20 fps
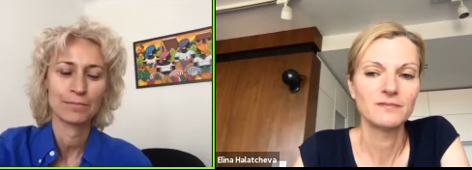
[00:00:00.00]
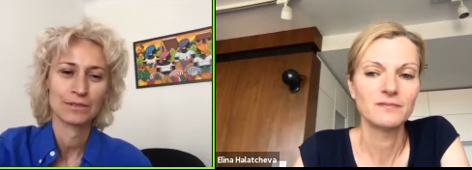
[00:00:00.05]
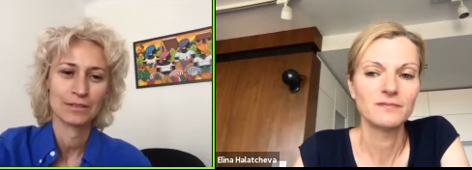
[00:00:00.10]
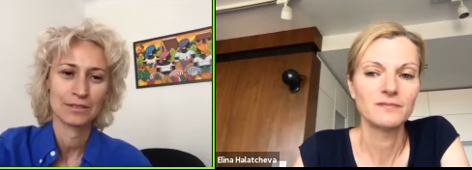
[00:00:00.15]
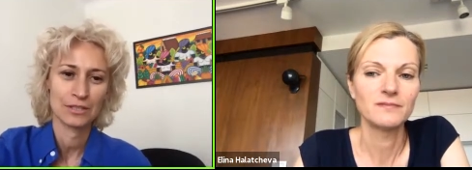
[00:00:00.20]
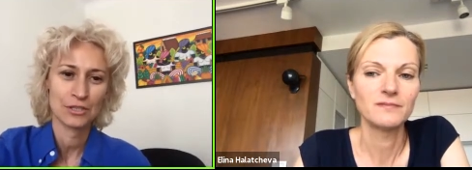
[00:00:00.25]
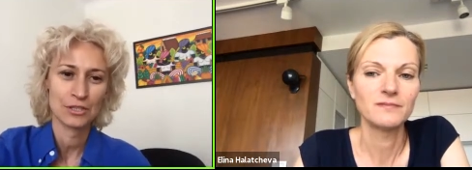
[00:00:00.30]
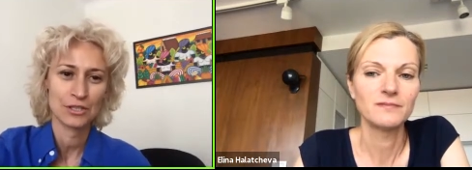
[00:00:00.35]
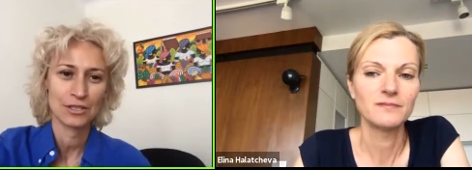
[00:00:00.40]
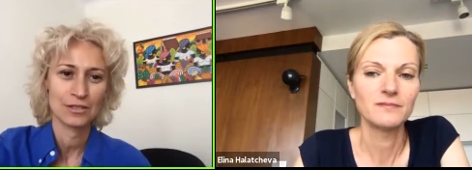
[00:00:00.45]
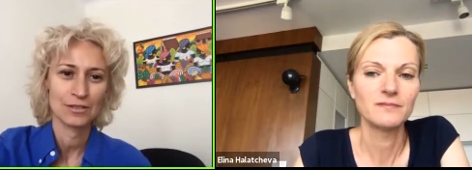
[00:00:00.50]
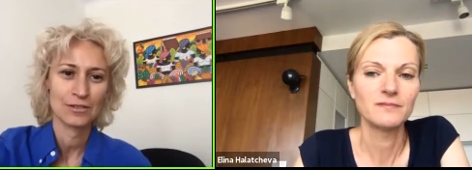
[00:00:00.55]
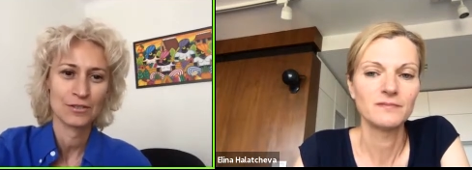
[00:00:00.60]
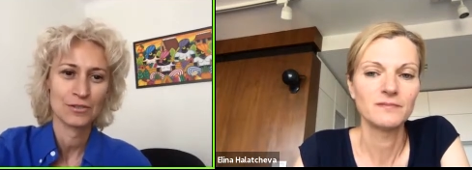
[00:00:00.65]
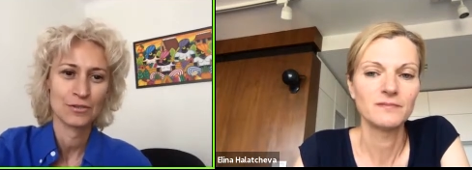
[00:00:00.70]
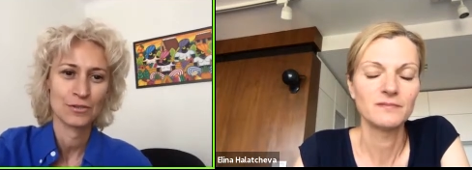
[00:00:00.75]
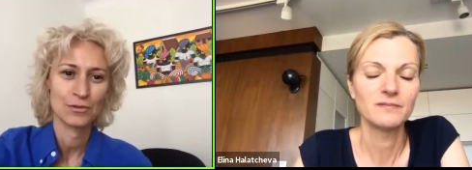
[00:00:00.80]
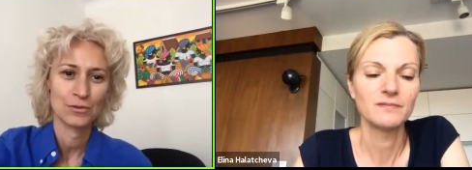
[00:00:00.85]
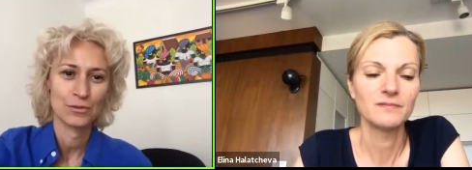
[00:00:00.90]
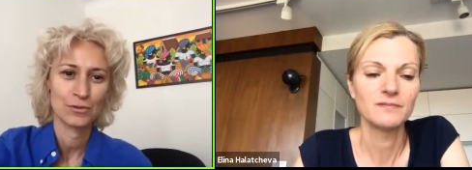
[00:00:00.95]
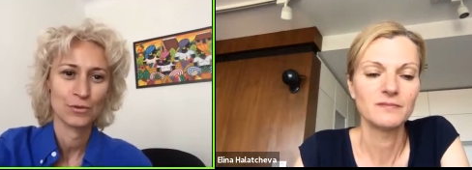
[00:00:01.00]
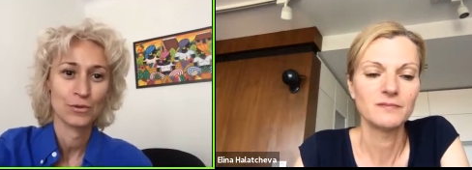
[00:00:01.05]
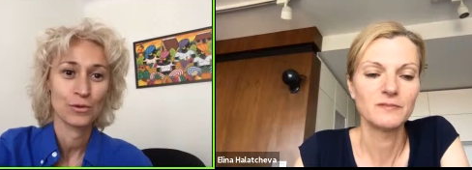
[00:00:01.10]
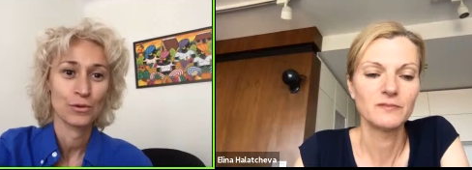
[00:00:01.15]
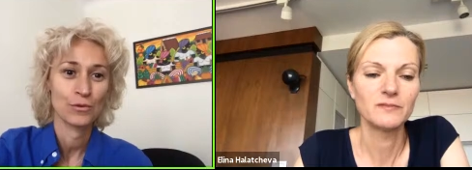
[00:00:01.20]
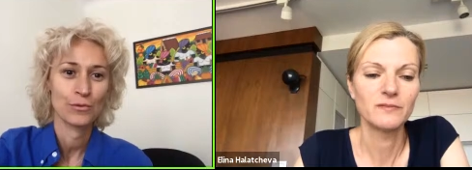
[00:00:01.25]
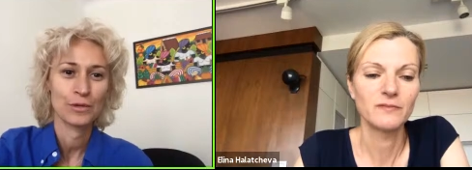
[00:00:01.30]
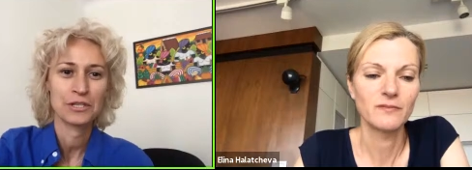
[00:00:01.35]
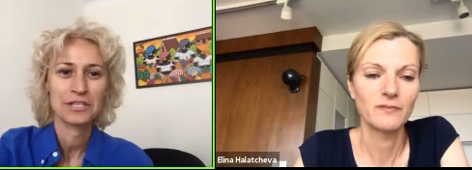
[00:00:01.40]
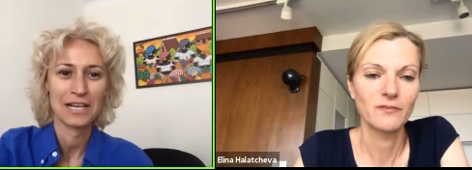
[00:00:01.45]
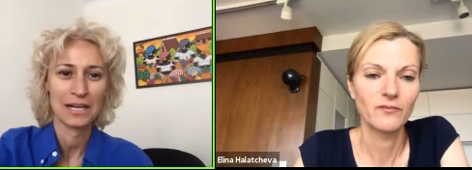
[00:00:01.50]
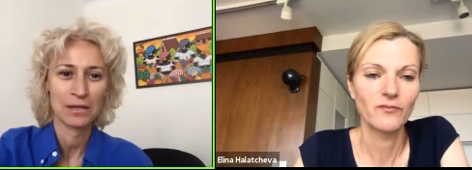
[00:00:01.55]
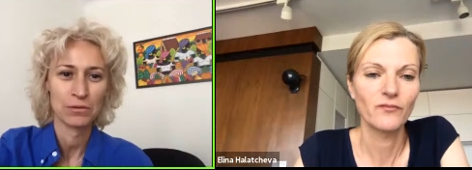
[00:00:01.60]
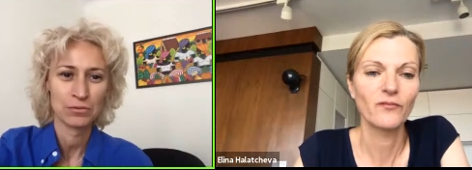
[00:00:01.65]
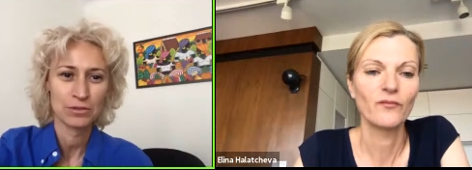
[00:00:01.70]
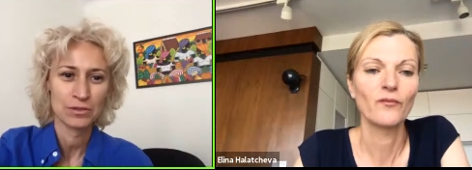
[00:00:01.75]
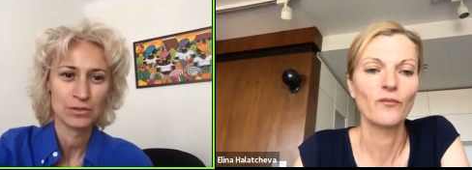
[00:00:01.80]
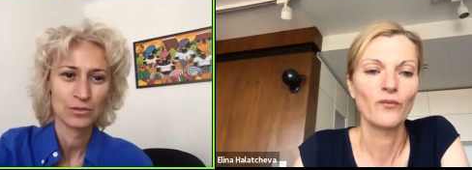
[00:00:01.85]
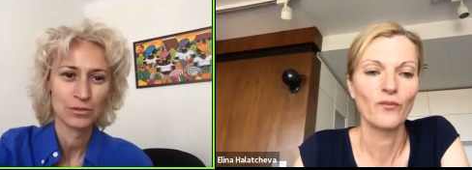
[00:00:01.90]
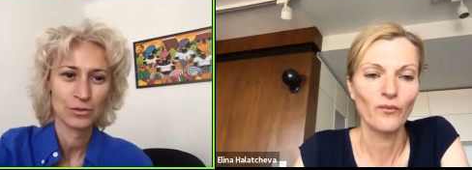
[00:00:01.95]
Speaker 1: positioned to reach out
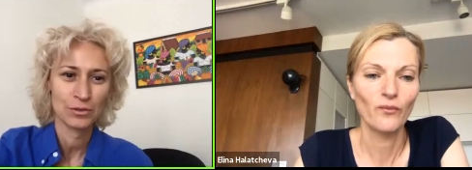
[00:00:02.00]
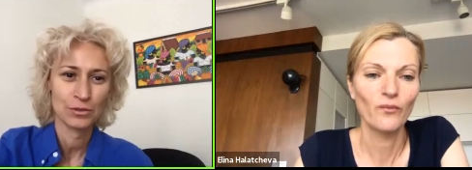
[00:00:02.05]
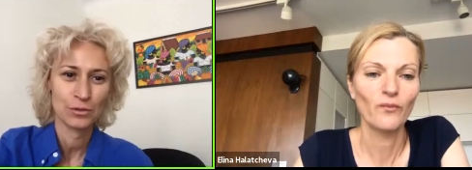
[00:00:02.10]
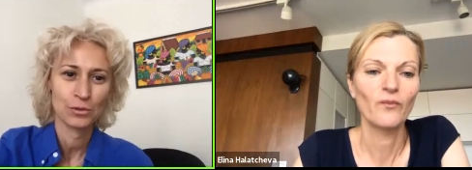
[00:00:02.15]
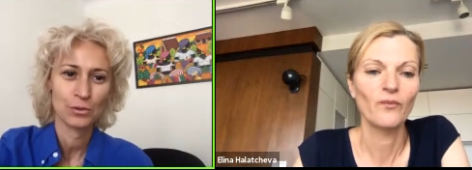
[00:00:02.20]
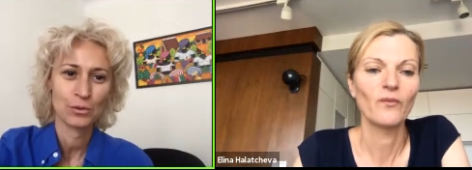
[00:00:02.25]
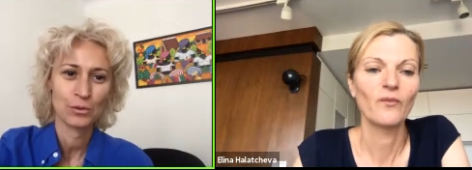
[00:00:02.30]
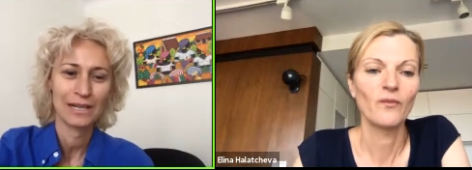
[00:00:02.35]
to you